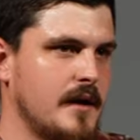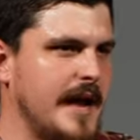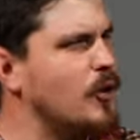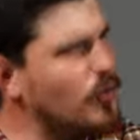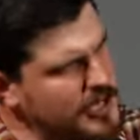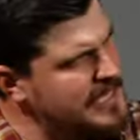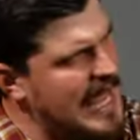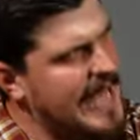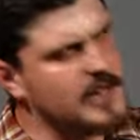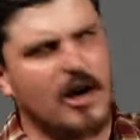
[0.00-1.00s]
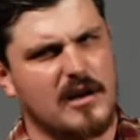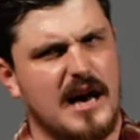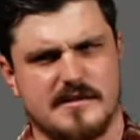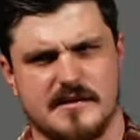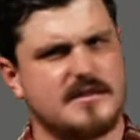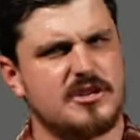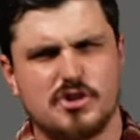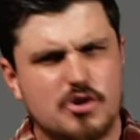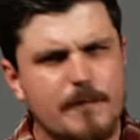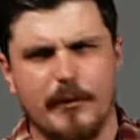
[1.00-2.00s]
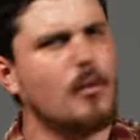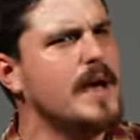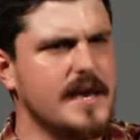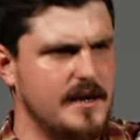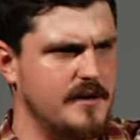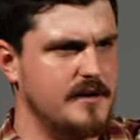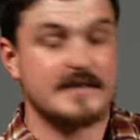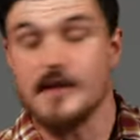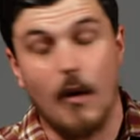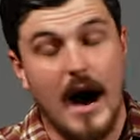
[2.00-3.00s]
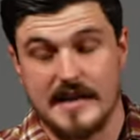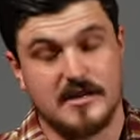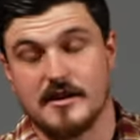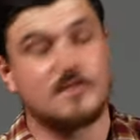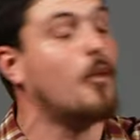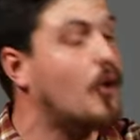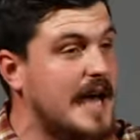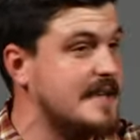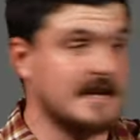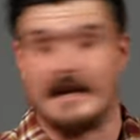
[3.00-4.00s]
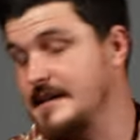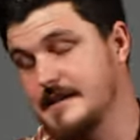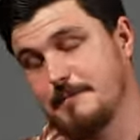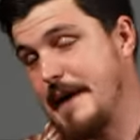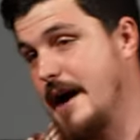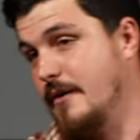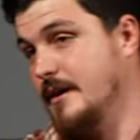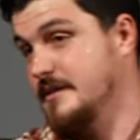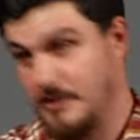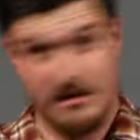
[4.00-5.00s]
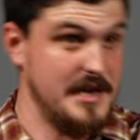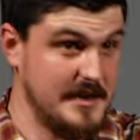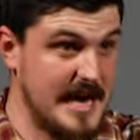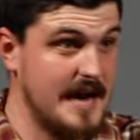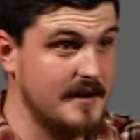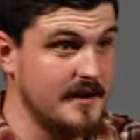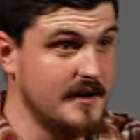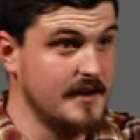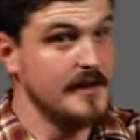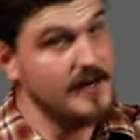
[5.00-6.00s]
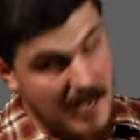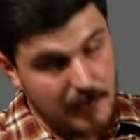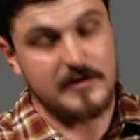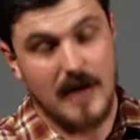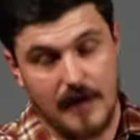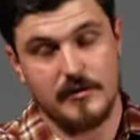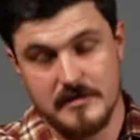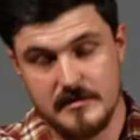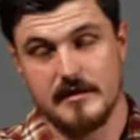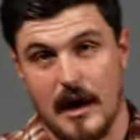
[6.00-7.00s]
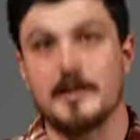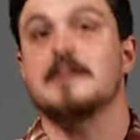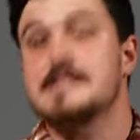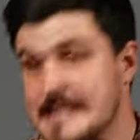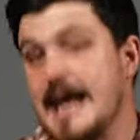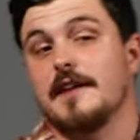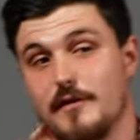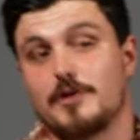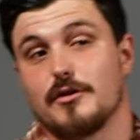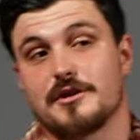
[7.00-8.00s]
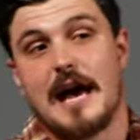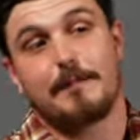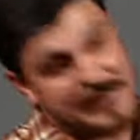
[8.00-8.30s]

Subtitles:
And all your landlocked cousins are super weird. That's not why. It's not because water has a cleansing power. Did you think that? I would understand if you thought that,